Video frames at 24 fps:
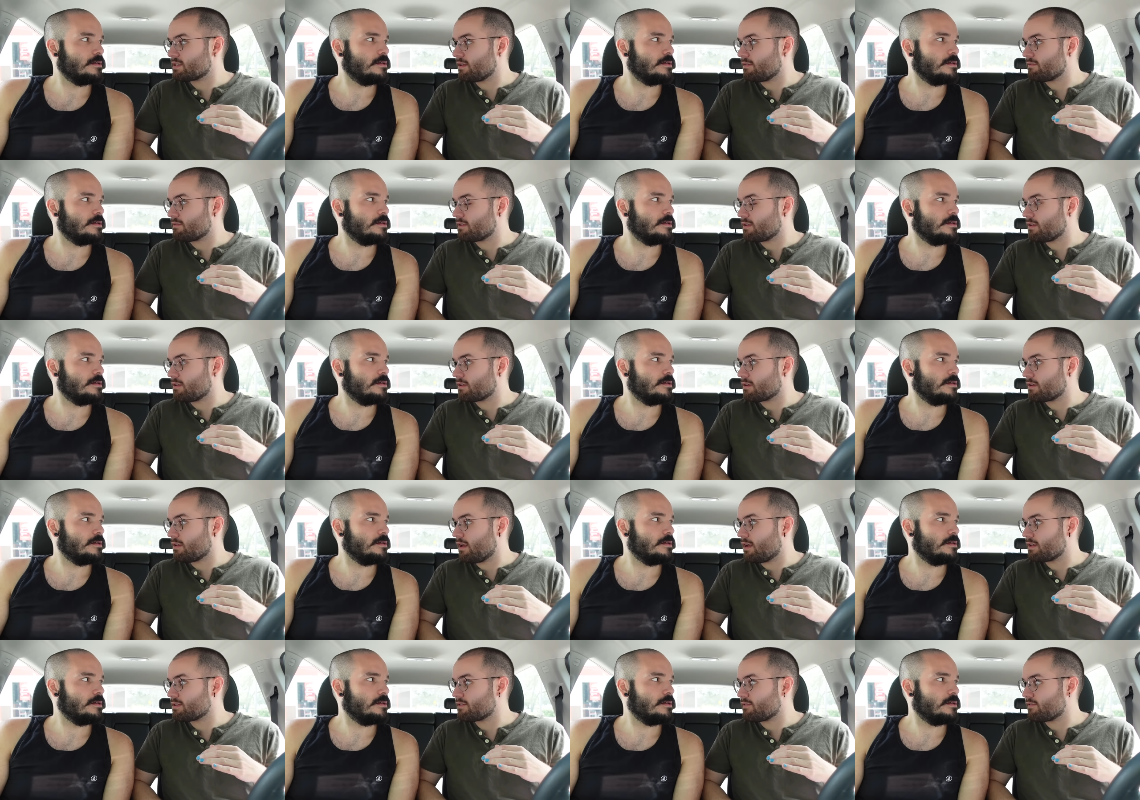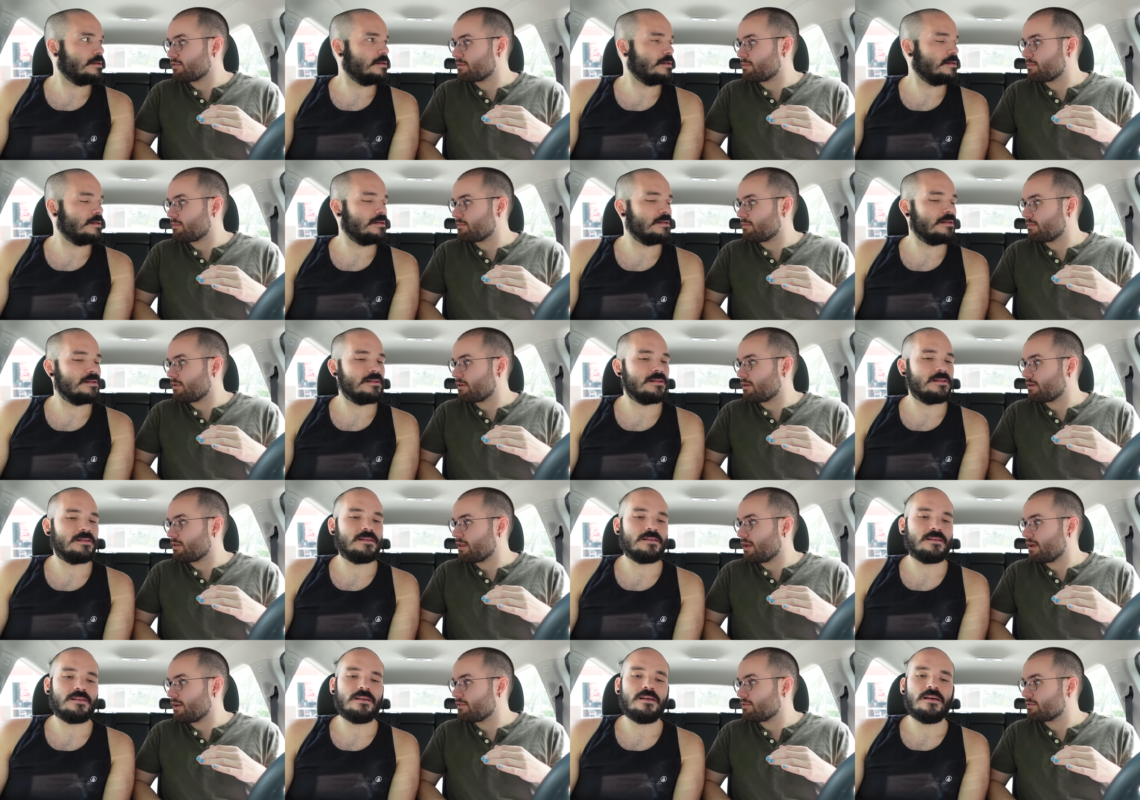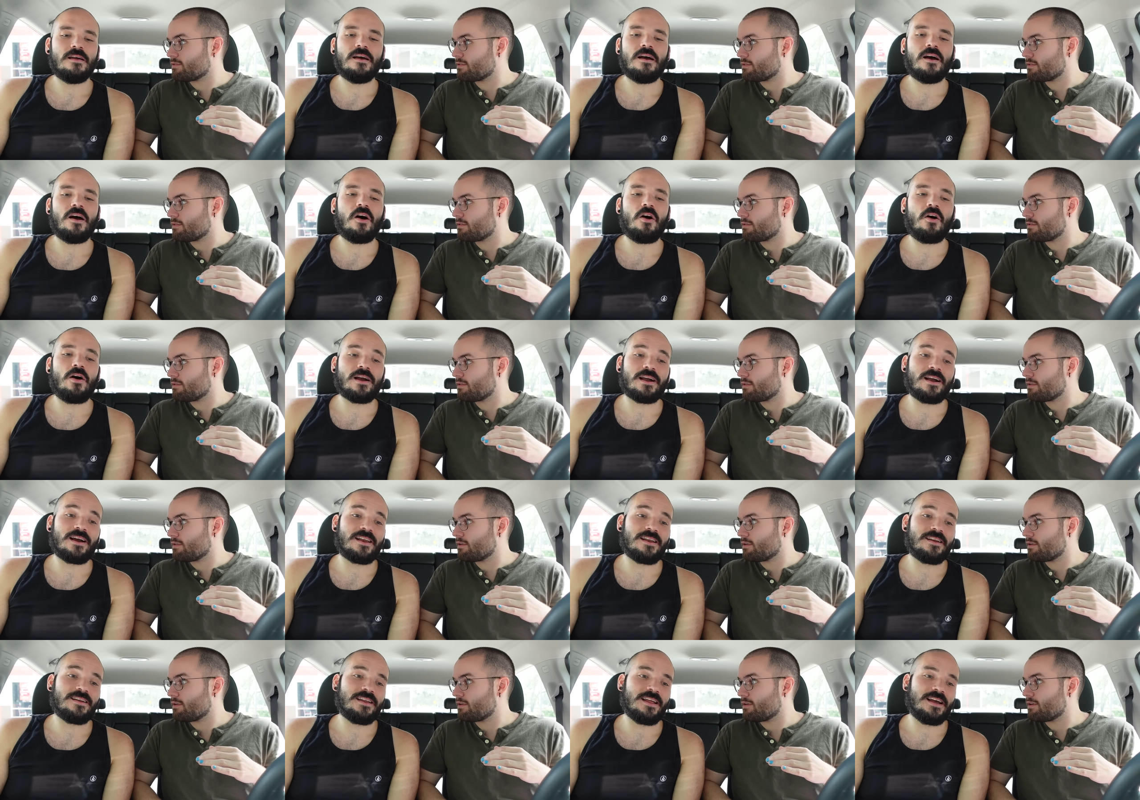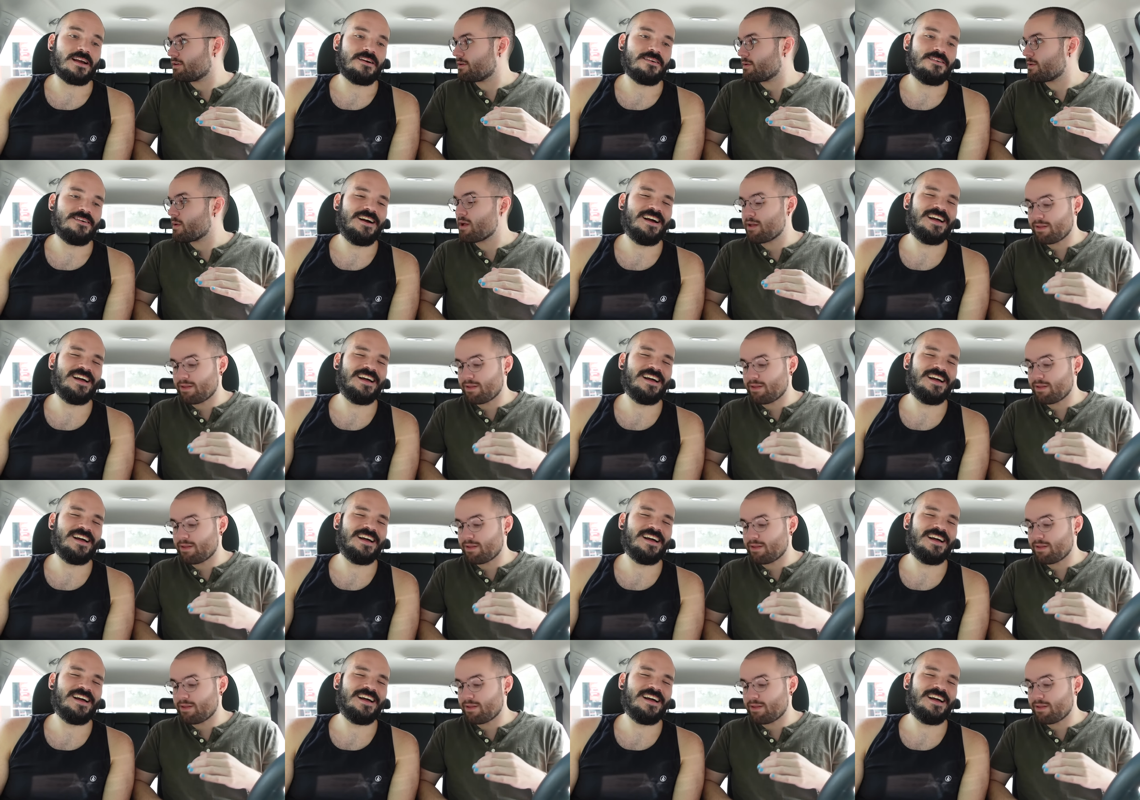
Speaker 1: Lived in the closet for our life. Oh, I got it now.